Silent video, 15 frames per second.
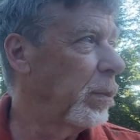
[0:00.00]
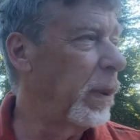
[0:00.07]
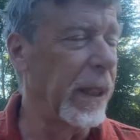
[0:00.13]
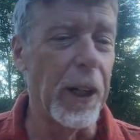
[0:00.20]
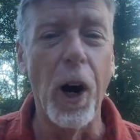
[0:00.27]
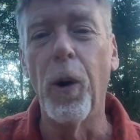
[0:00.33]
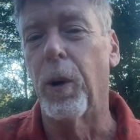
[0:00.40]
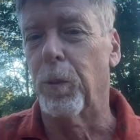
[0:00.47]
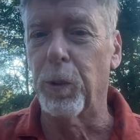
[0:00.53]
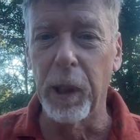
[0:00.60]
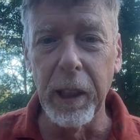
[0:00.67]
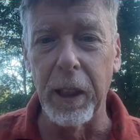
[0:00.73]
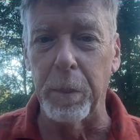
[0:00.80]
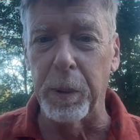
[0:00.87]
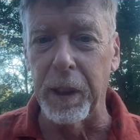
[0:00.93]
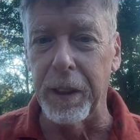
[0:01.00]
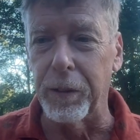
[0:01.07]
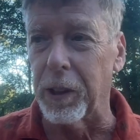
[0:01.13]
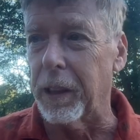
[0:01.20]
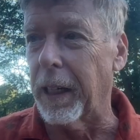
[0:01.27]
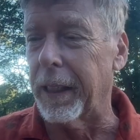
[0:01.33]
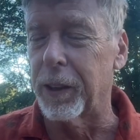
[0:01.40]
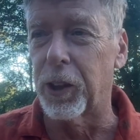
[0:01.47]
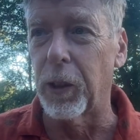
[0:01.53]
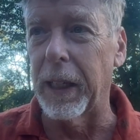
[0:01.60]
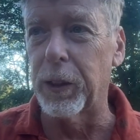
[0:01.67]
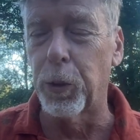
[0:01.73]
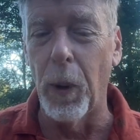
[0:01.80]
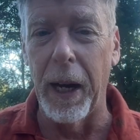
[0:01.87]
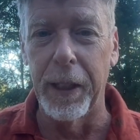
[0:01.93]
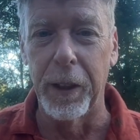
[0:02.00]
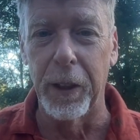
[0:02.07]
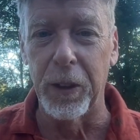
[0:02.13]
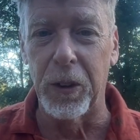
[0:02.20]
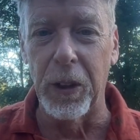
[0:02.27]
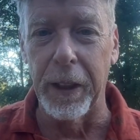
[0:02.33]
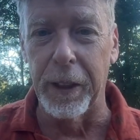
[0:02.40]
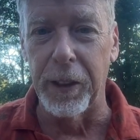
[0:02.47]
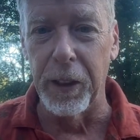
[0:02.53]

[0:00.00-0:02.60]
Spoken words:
But no one really believes it. And so that's why there's